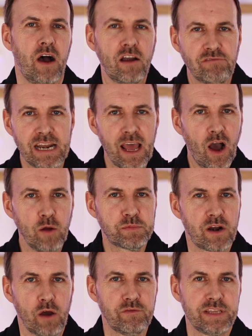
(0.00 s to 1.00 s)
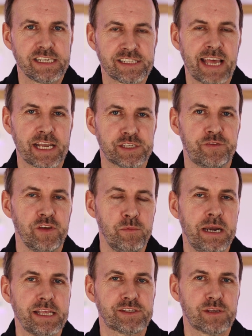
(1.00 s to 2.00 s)
I really hope that over these next few
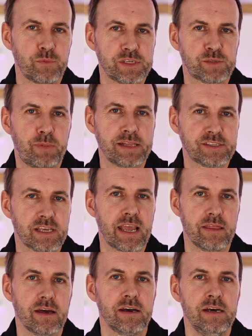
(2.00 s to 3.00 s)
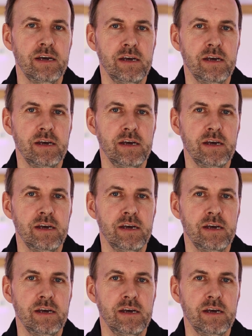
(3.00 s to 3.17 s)
minutes that we spend together,